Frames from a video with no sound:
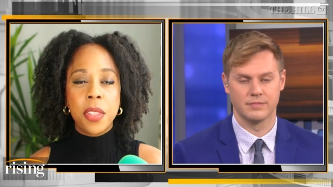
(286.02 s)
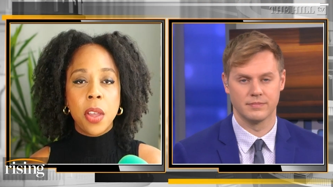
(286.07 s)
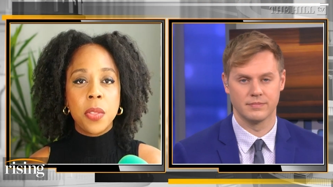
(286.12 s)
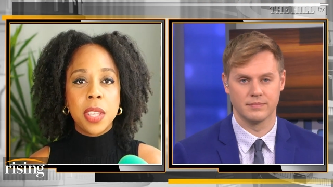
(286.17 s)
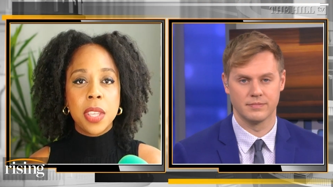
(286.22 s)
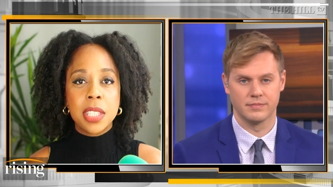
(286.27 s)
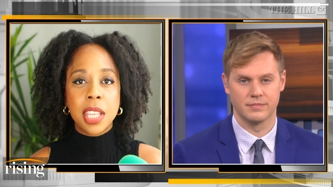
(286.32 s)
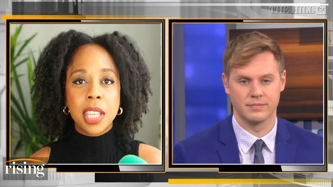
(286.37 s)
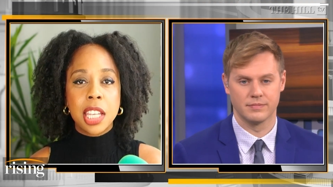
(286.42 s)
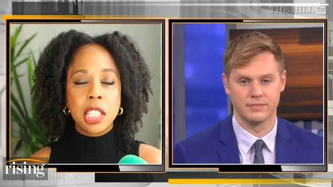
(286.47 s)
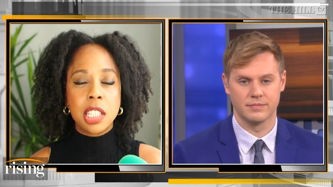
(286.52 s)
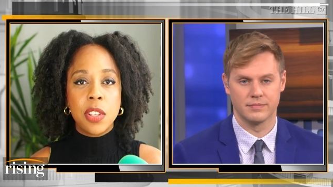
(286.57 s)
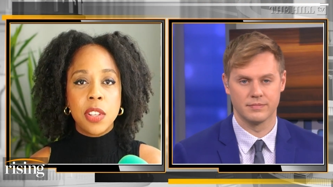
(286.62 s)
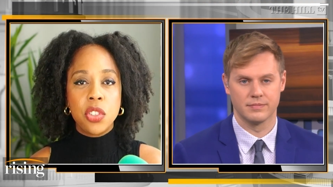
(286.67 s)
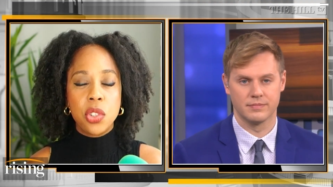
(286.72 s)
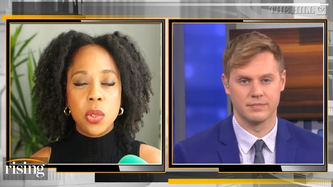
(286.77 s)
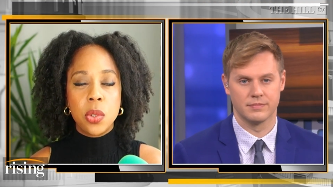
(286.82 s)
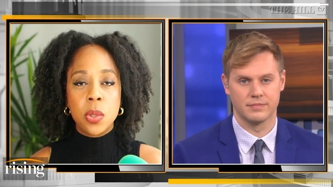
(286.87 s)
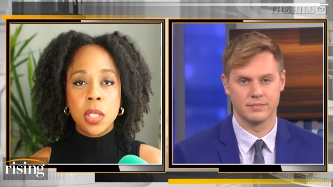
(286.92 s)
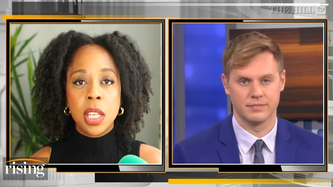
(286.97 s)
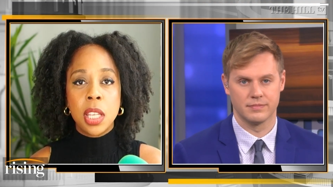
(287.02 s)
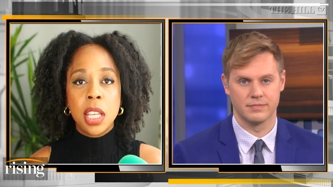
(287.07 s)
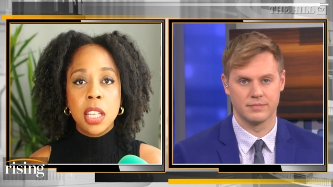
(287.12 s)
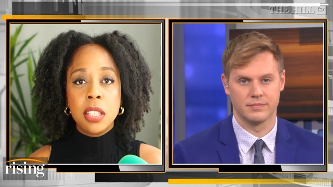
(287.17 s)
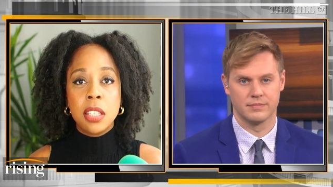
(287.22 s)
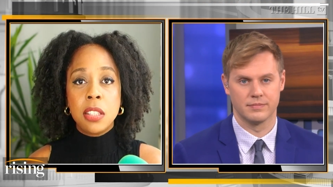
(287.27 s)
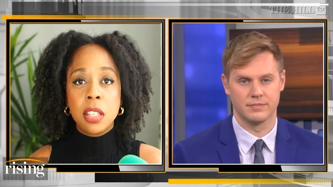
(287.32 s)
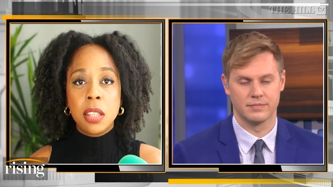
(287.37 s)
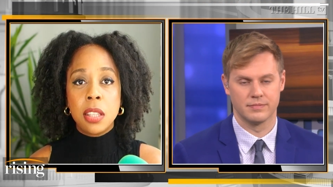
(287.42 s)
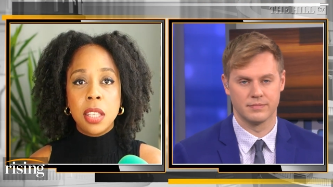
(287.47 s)
Speaker 1: on these kinds of issues
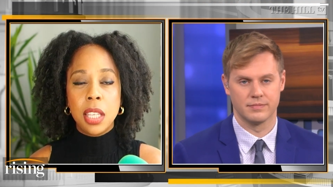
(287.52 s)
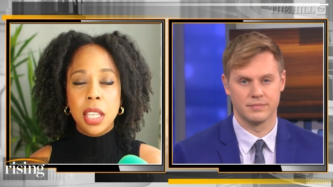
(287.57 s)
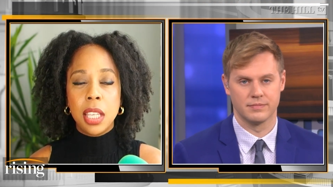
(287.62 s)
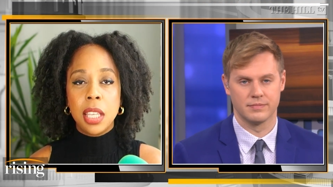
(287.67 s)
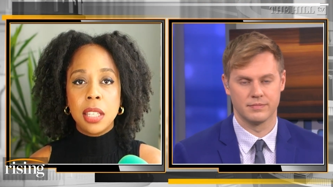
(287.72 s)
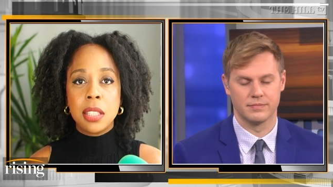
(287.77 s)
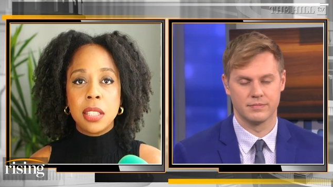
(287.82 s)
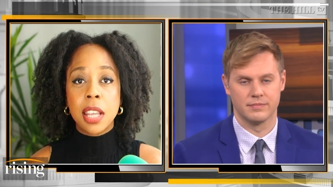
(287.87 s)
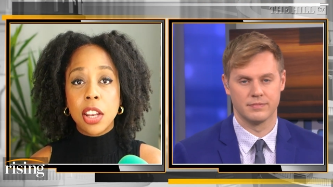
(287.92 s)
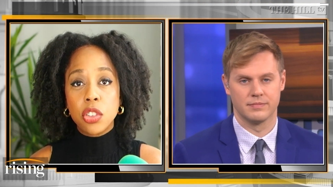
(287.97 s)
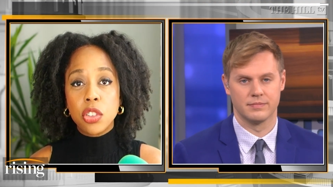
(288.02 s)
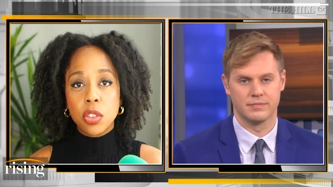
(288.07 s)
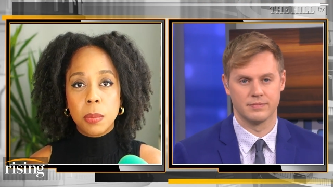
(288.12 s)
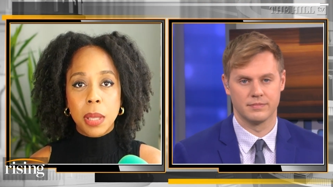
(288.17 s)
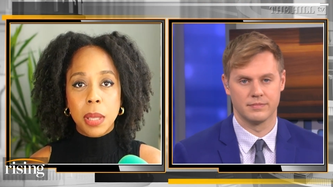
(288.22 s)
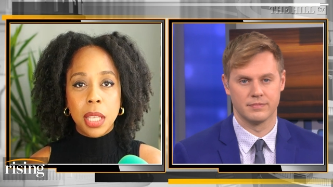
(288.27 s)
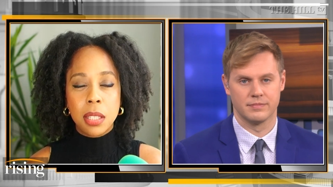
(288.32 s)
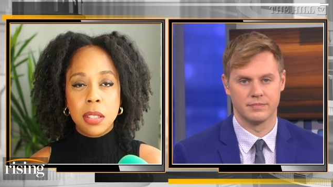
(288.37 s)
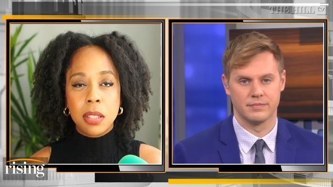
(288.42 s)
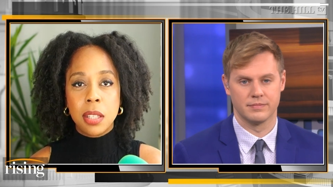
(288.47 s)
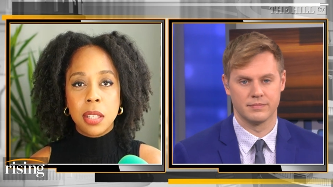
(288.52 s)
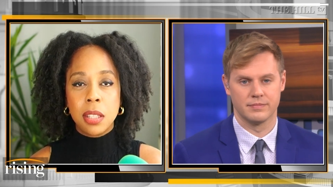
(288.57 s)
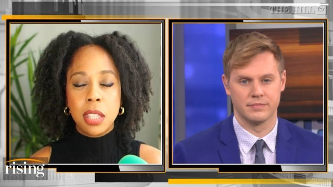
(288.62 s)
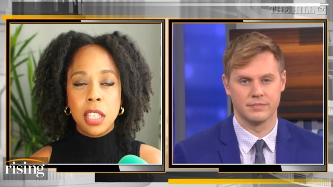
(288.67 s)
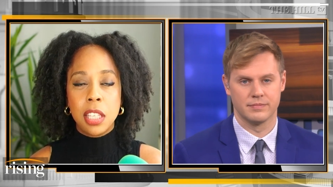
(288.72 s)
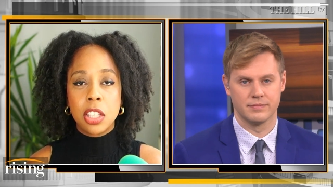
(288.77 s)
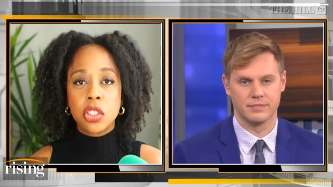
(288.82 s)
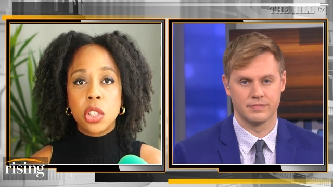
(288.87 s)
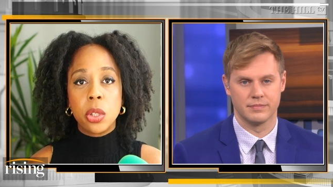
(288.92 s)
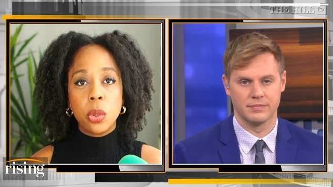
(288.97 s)
to the detriment, to
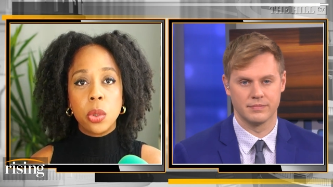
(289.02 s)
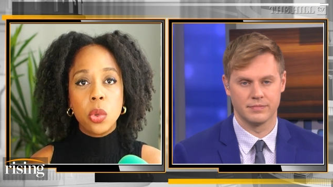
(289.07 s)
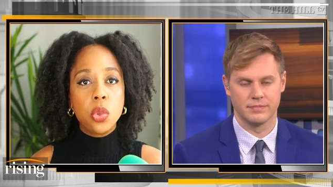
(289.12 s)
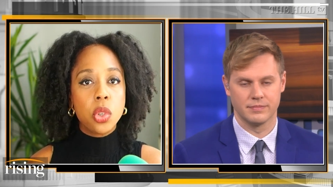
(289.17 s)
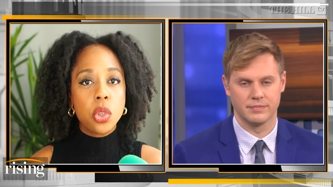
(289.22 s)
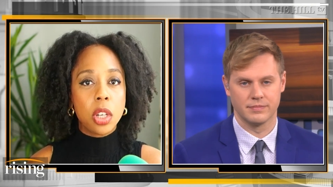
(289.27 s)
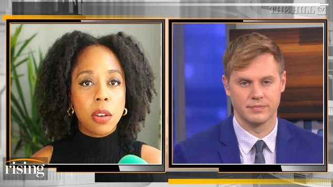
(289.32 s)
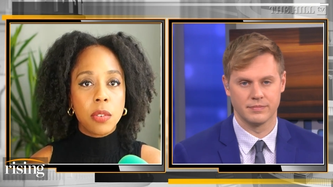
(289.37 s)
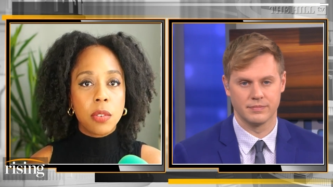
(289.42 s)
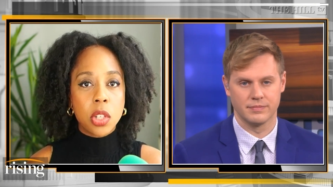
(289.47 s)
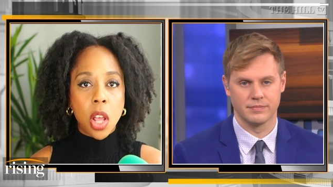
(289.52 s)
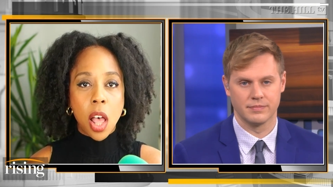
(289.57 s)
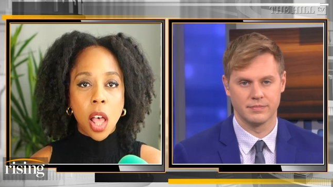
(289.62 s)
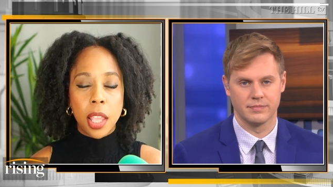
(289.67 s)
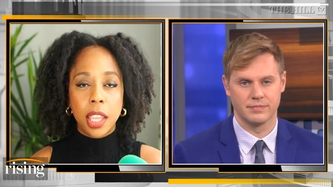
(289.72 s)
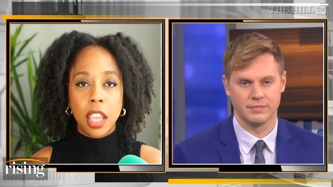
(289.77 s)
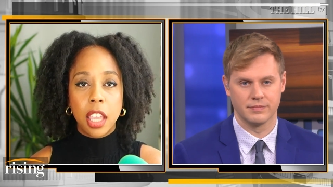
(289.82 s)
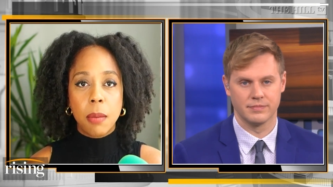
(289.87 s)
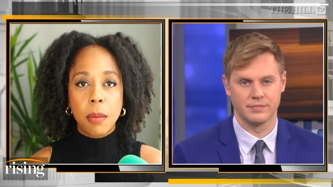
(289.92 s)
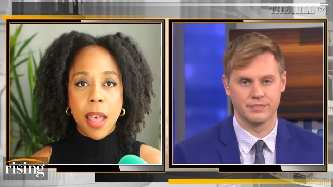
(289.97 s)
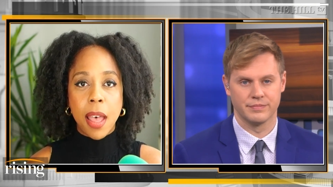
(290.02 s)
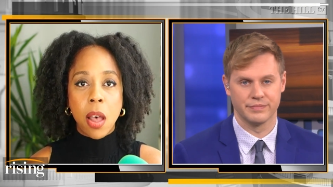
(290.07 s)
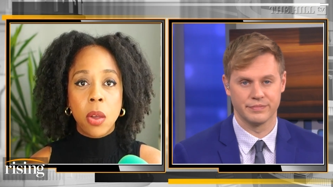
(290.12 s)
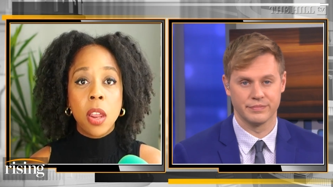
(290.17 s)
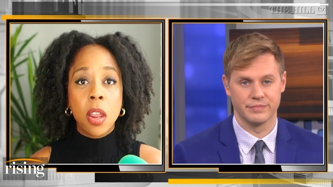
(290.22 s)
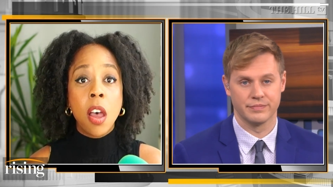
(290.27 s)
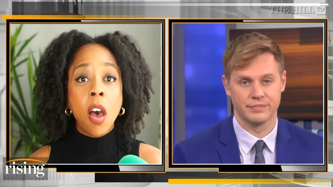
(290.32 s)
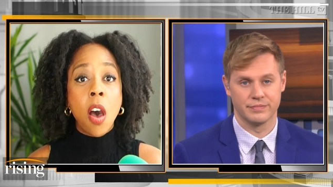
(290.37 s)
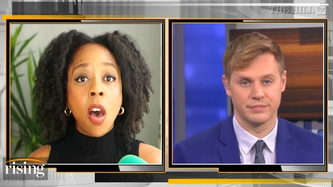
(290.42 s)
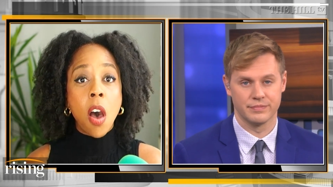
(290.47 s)
the exclusion of talking
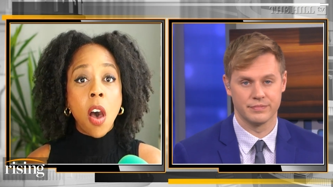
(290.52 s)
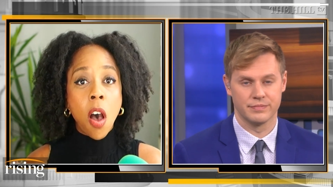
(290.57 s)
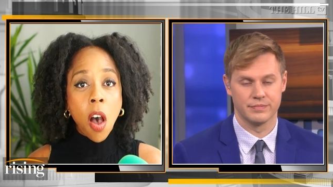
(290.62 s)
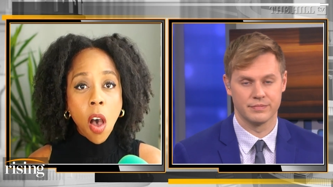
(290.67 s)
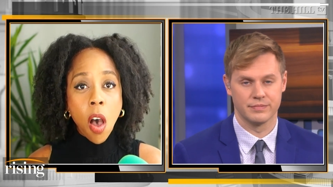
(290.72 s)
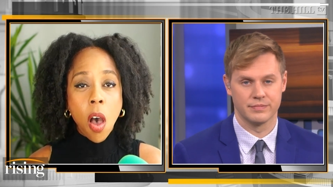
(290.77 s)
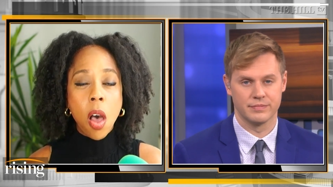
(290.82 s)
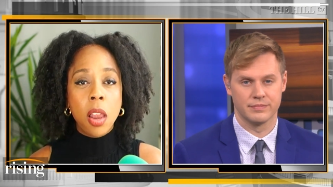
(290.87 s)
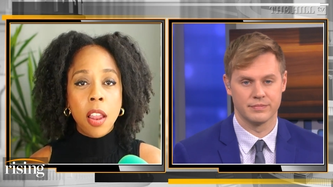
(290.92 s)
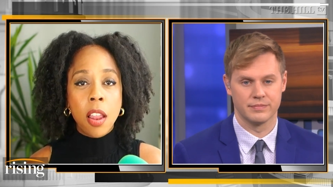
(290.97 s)
about all